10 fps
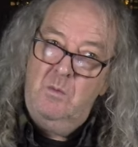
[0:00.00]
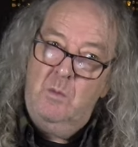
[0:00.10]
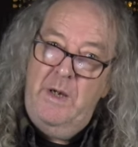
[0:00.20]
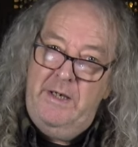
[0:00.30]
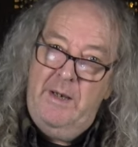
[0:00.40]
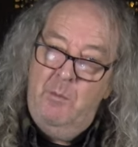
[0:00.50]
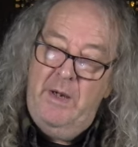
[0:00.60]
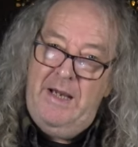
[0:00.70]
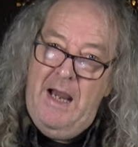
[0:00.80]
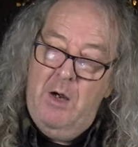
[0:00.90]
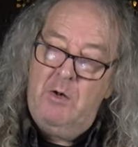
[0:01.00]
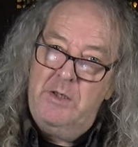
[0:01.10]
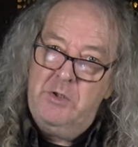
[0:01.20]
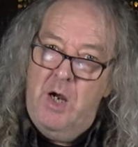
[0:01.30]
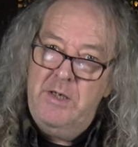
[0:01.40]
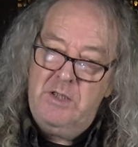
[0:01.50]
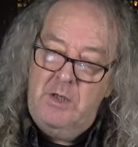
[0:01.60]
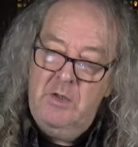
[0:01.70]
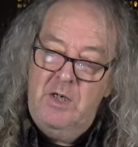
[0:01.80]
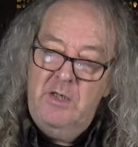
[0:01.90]
week in, week out, or I try
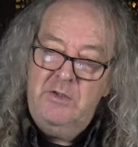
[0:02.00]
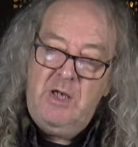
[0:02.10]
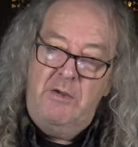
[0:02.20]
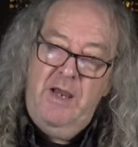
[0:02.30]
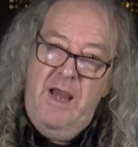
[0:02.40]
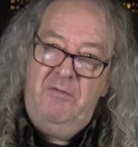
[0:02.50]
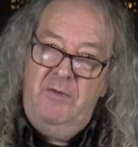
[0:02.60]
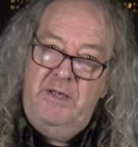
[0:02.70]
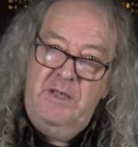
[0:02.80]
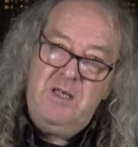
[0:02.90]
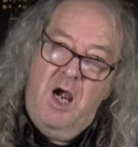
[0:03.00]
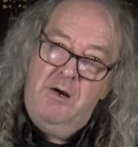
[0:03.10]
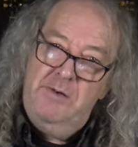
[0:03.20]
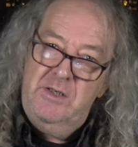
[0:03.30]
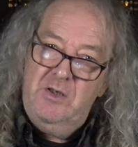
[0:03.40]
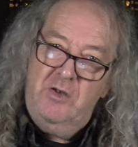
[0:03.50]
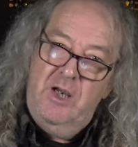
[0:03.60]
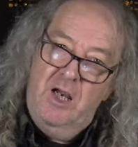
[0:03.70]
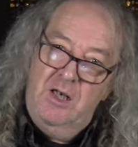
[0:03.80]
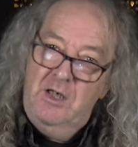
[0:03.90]
to, so that every guitar is on
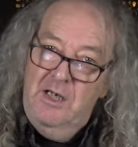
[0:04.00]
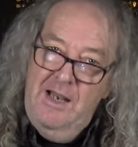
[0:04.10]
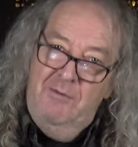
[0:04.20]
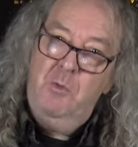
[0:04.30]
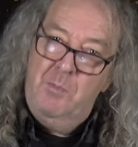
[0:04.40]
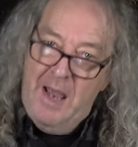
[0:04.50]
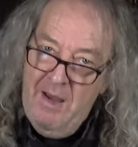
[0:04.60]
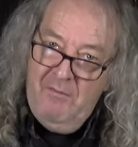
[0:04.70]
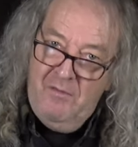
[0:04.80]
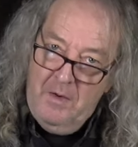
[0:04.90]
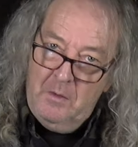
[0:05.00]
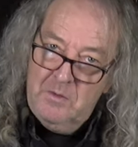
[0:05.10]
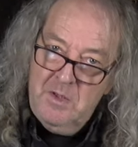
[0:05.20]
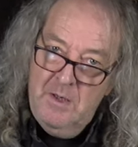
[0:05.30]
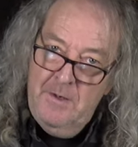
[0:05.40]
a level playing field.